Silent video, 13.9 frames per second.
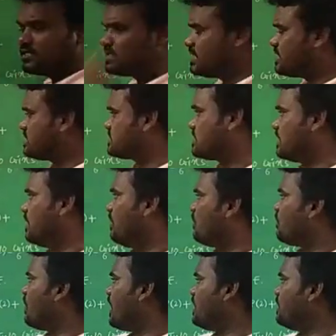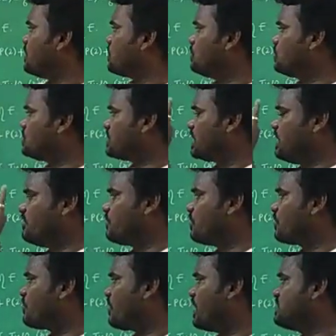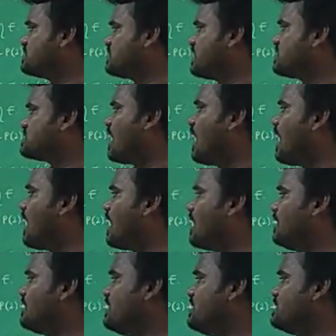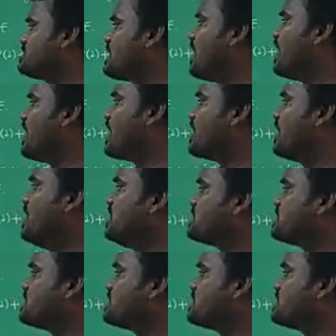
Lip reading: 6, 1, 2, 3, 4, 5, 6, all these are